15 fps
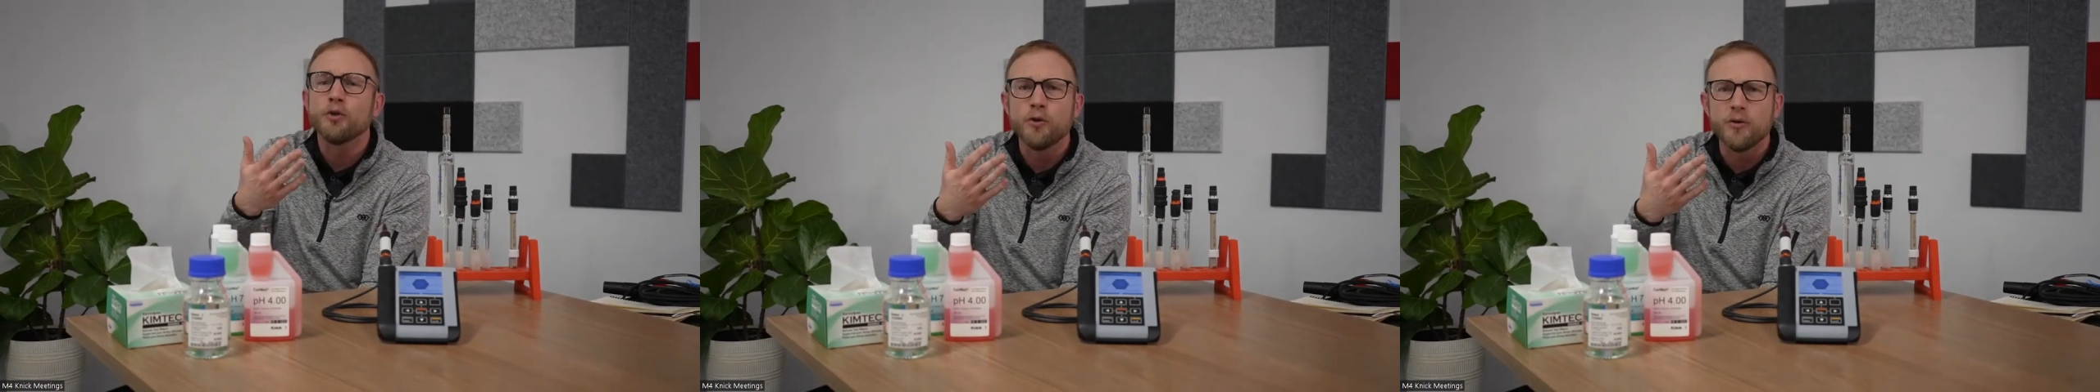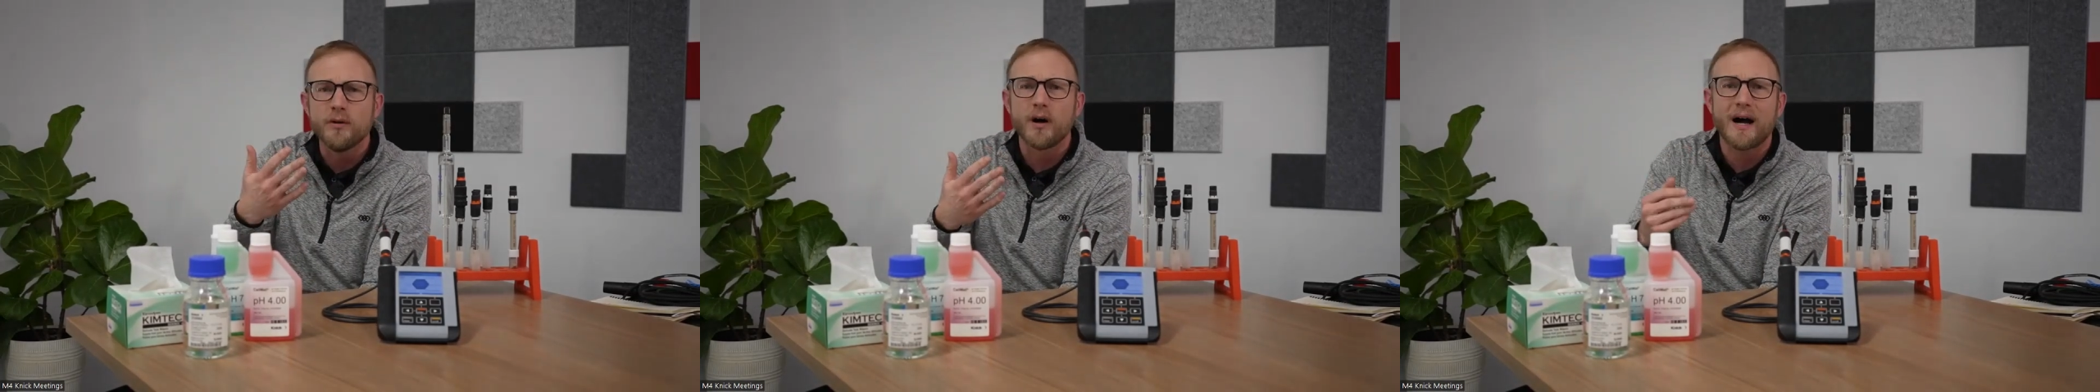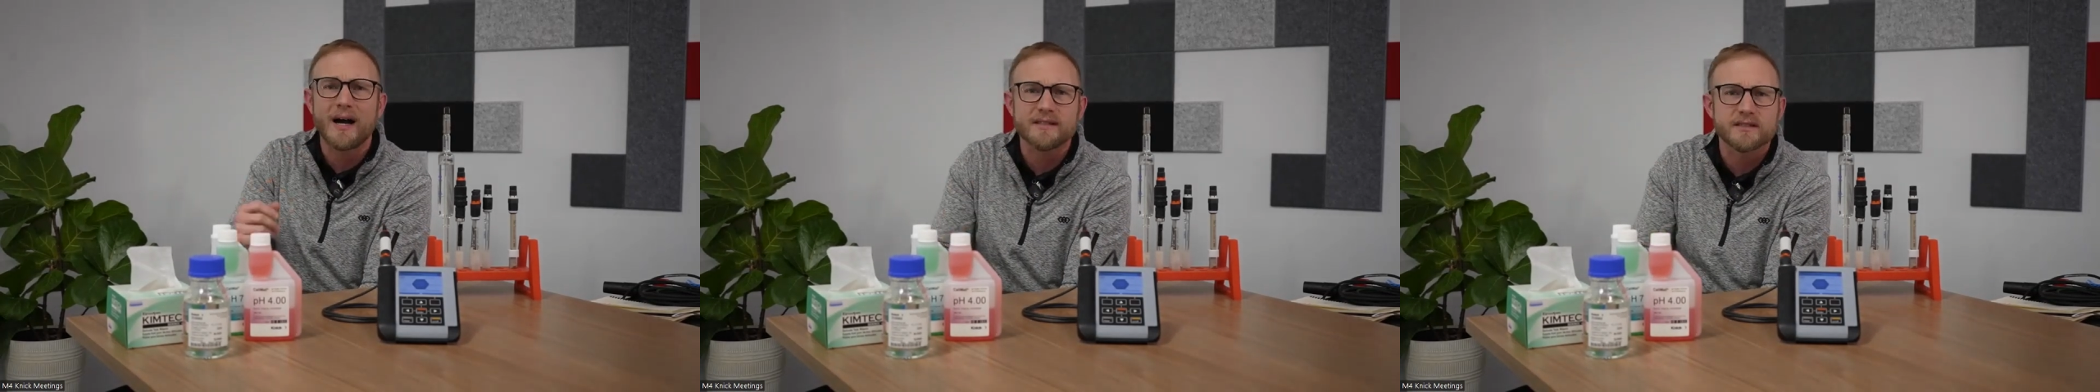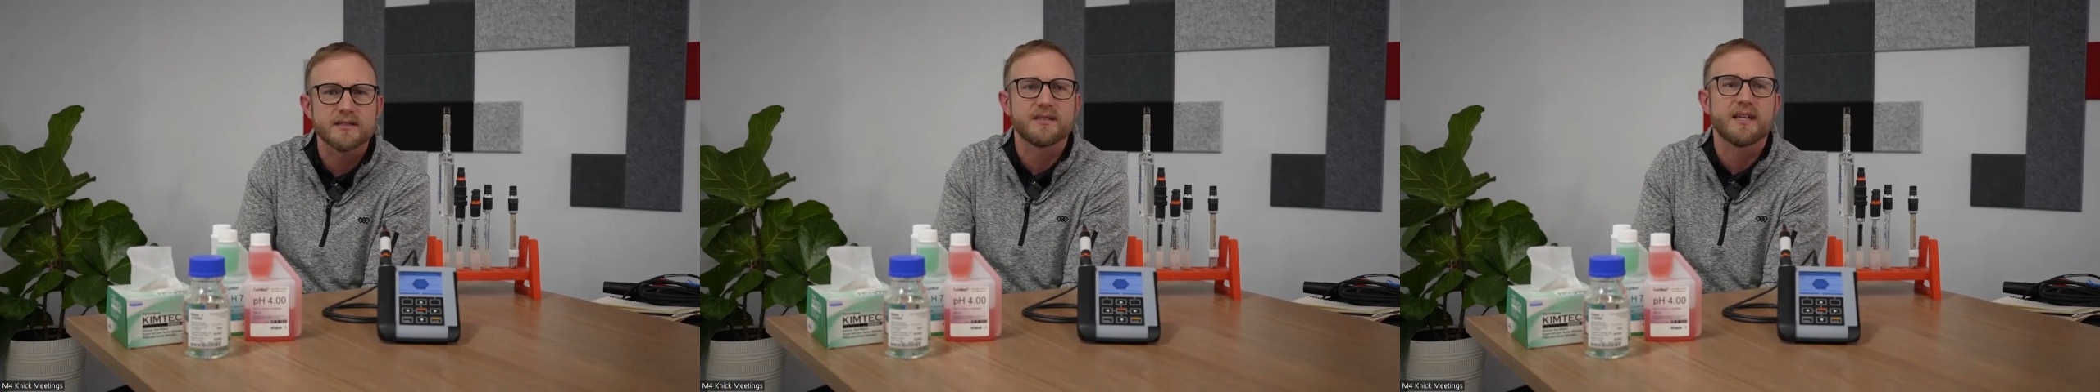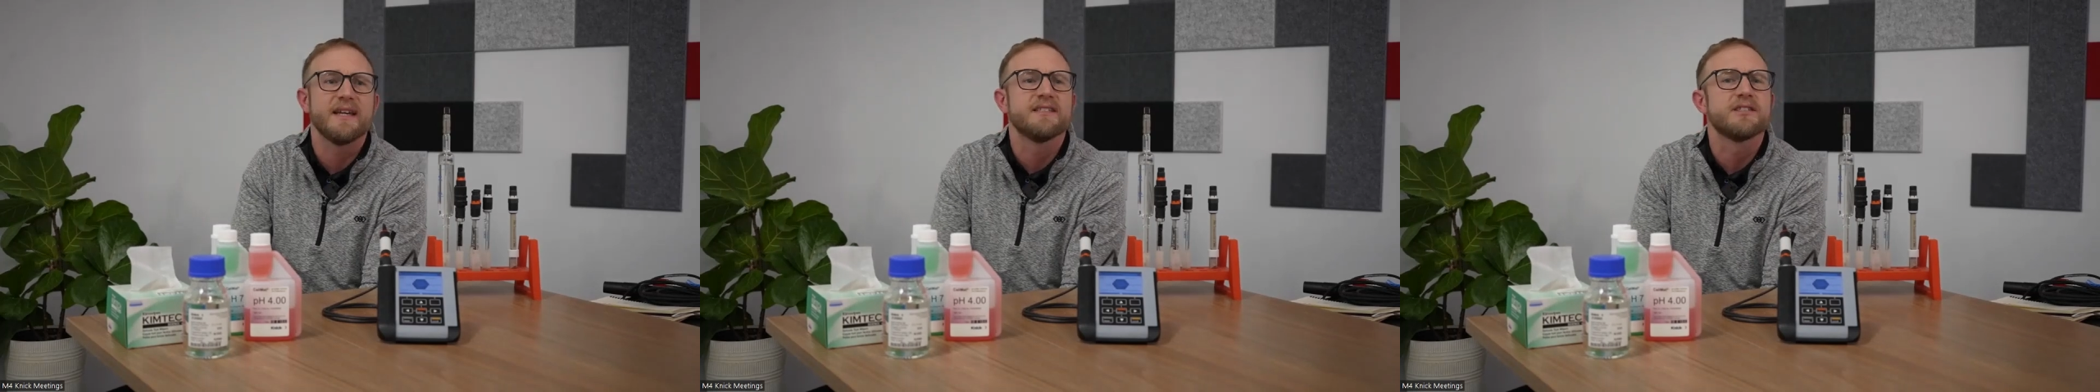
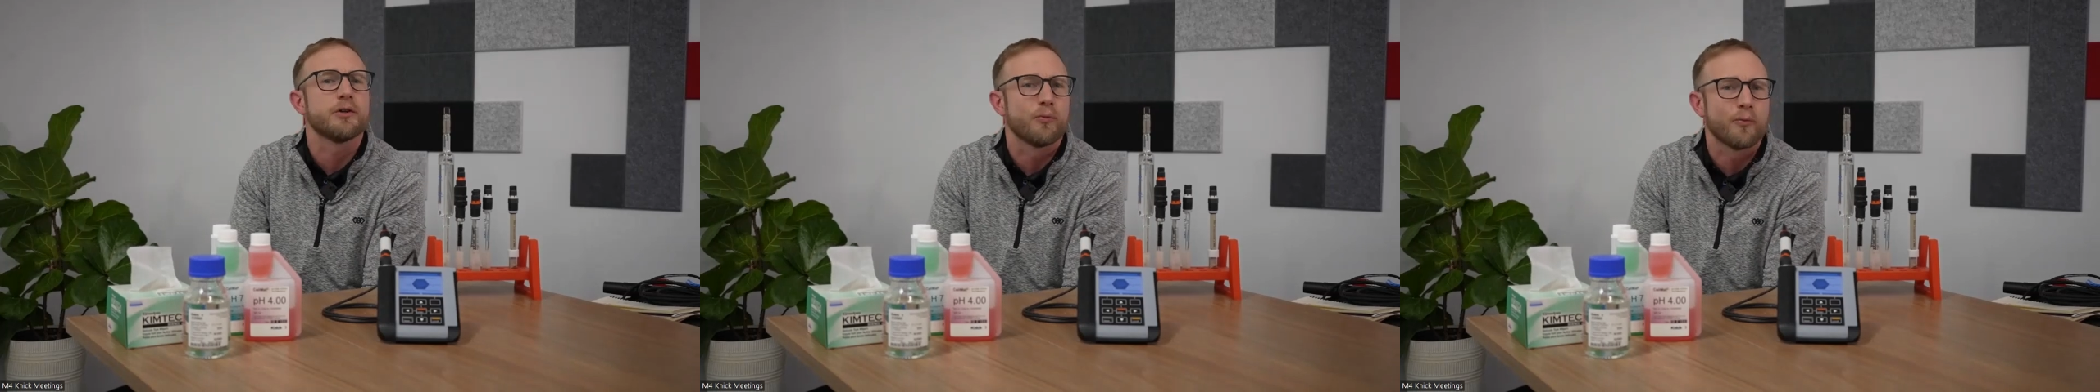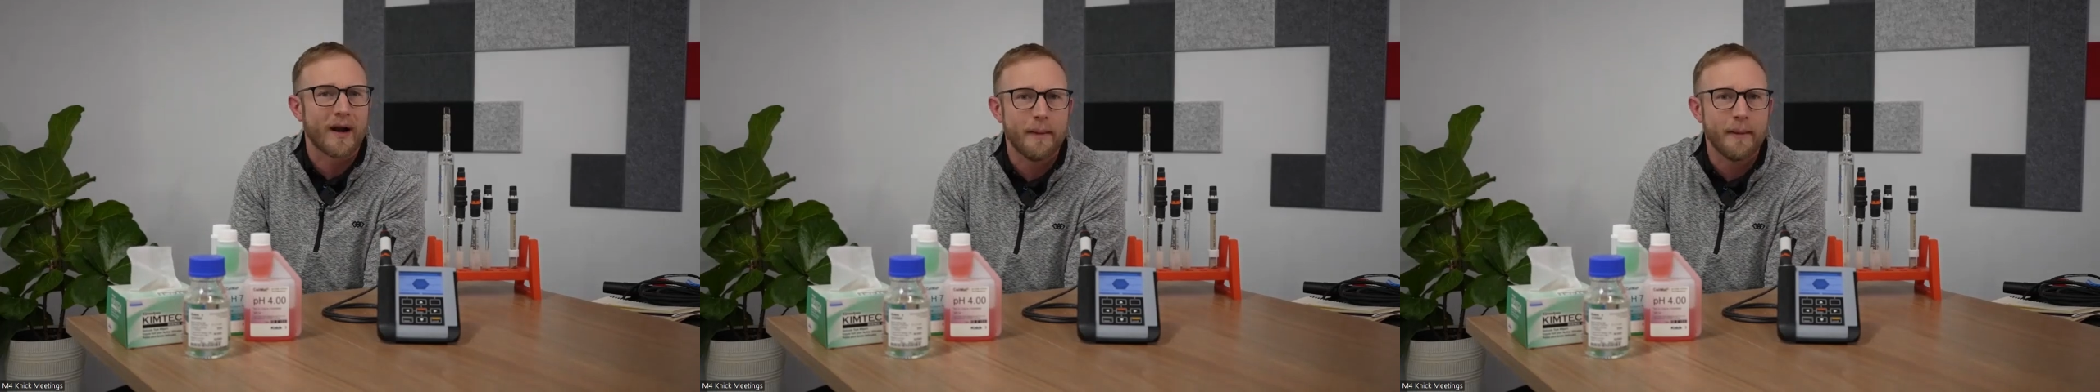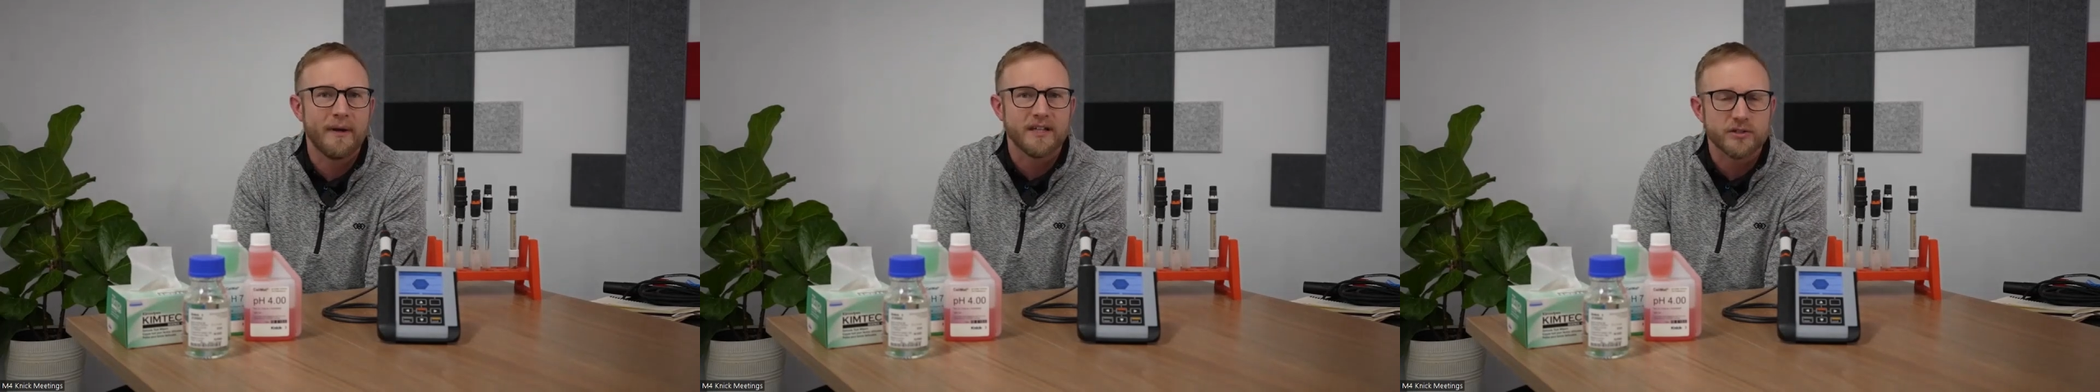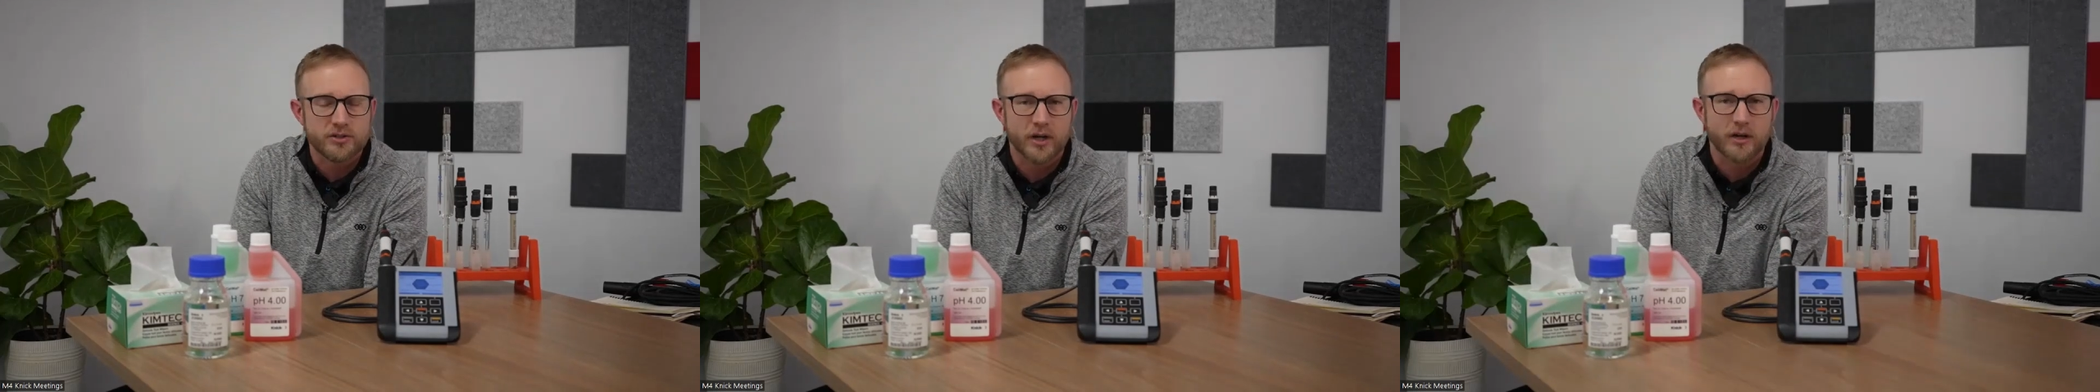utilizes a ceramic